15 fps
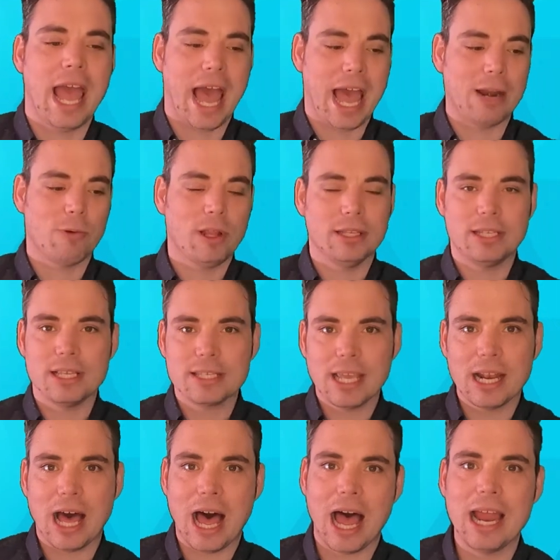And while it does
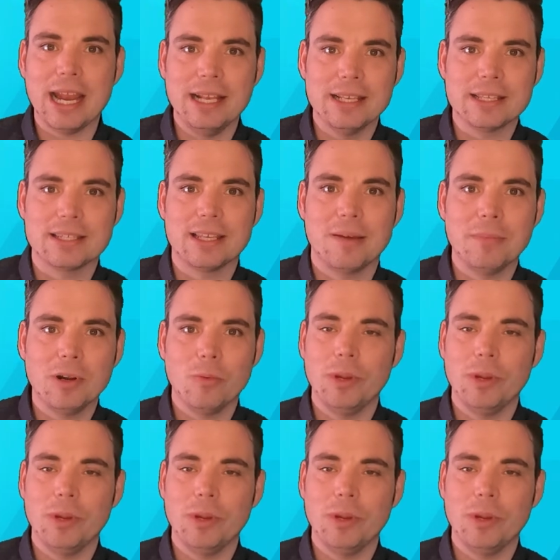get hot in the summer,